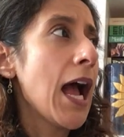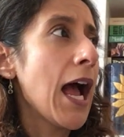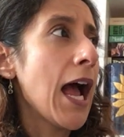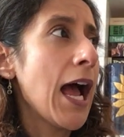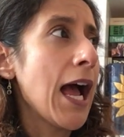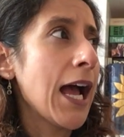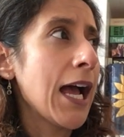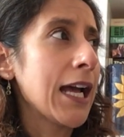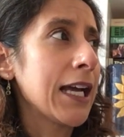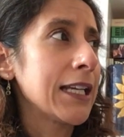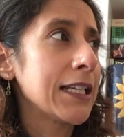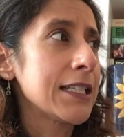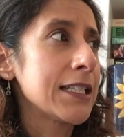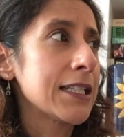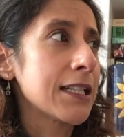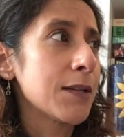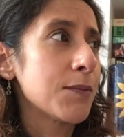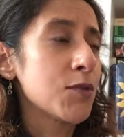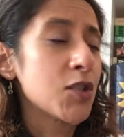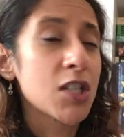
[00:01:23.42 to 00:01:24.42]
and
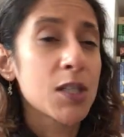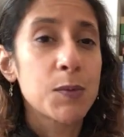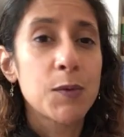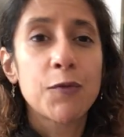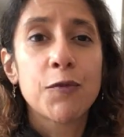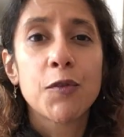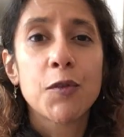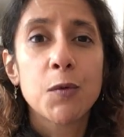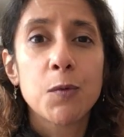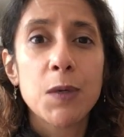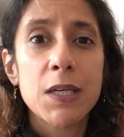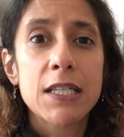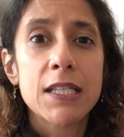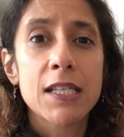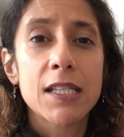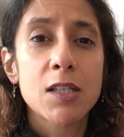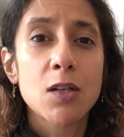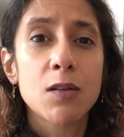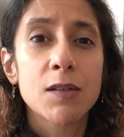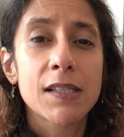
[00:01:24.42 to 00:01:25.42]
just before the winter
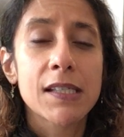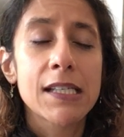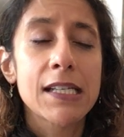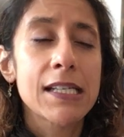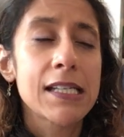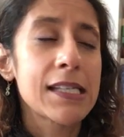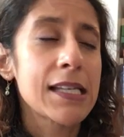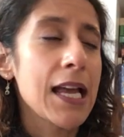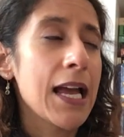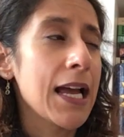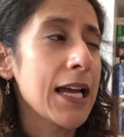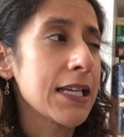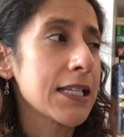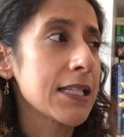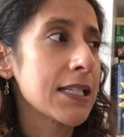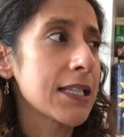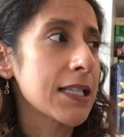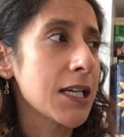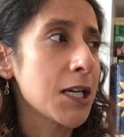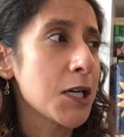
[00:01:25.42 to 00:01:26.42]
solstice.
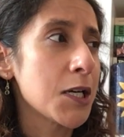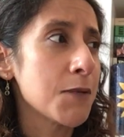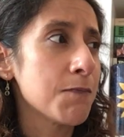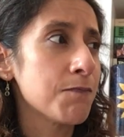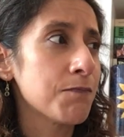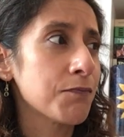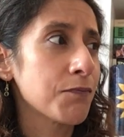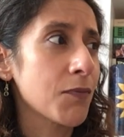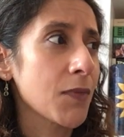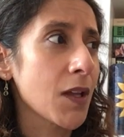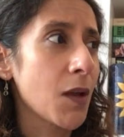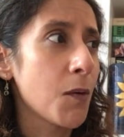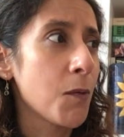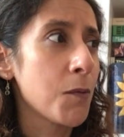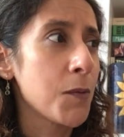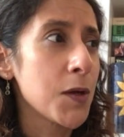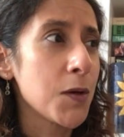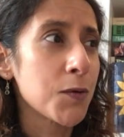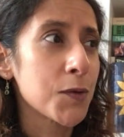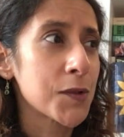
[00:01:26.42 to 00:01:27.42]
And
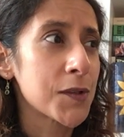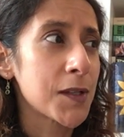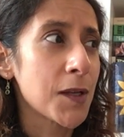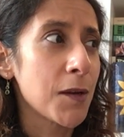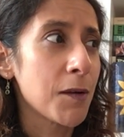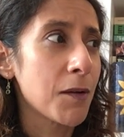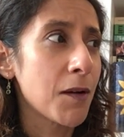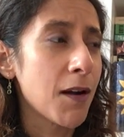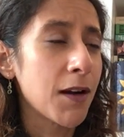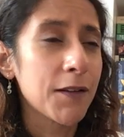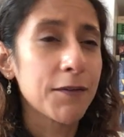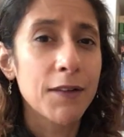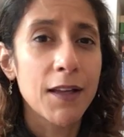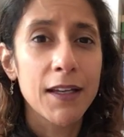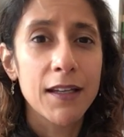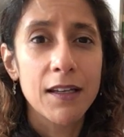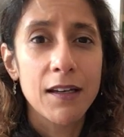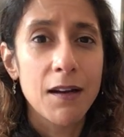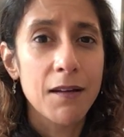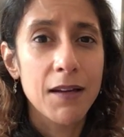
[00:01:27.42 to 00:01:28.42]
we also kind of
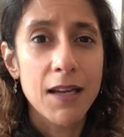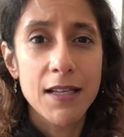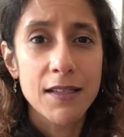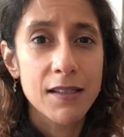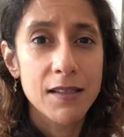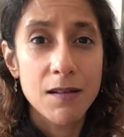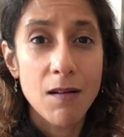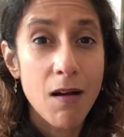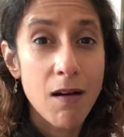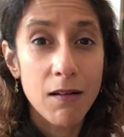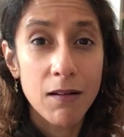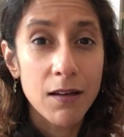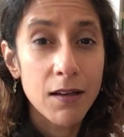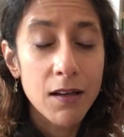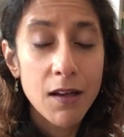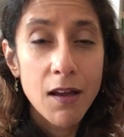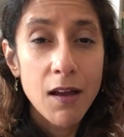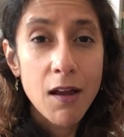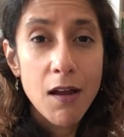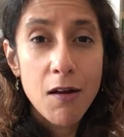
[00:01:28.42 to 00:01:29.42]
like, it gets dark
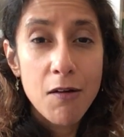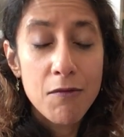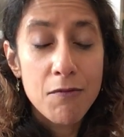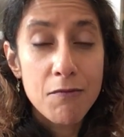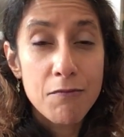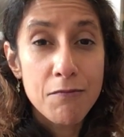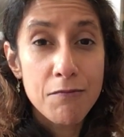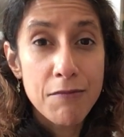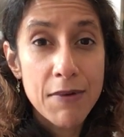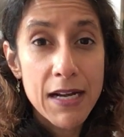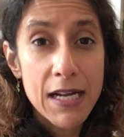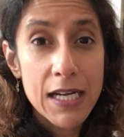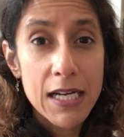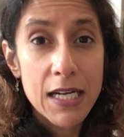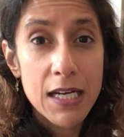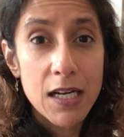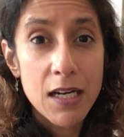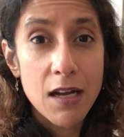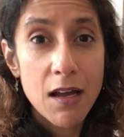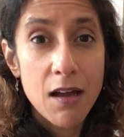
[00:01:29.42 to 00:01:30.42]

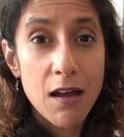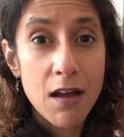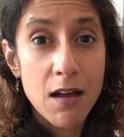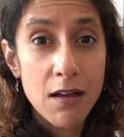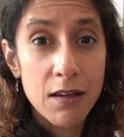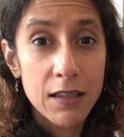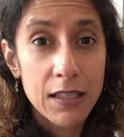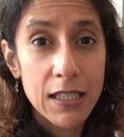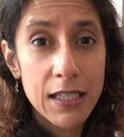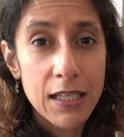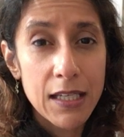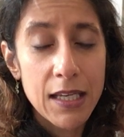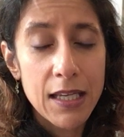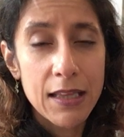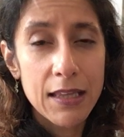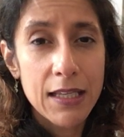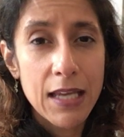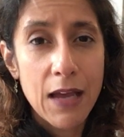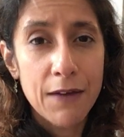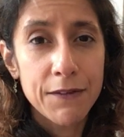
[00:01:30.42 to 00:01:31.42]
really early in
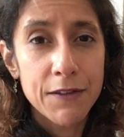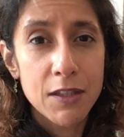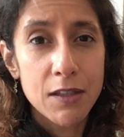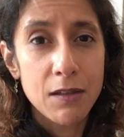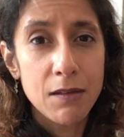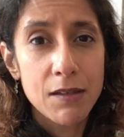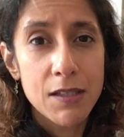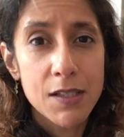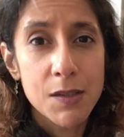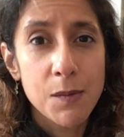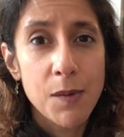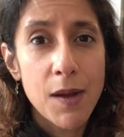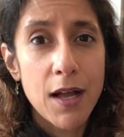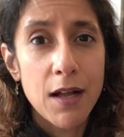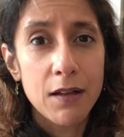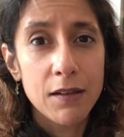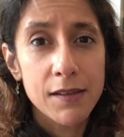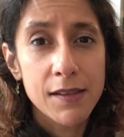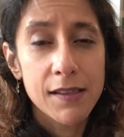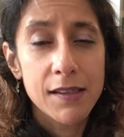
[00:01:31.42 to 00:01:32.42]
the afternoon as
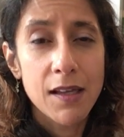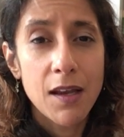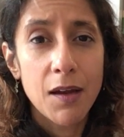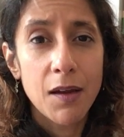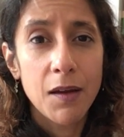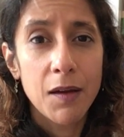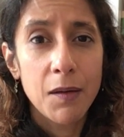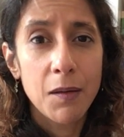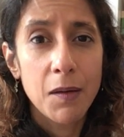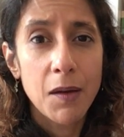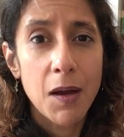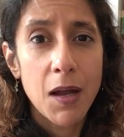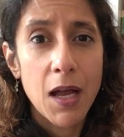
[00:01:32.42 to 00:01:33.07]
well. So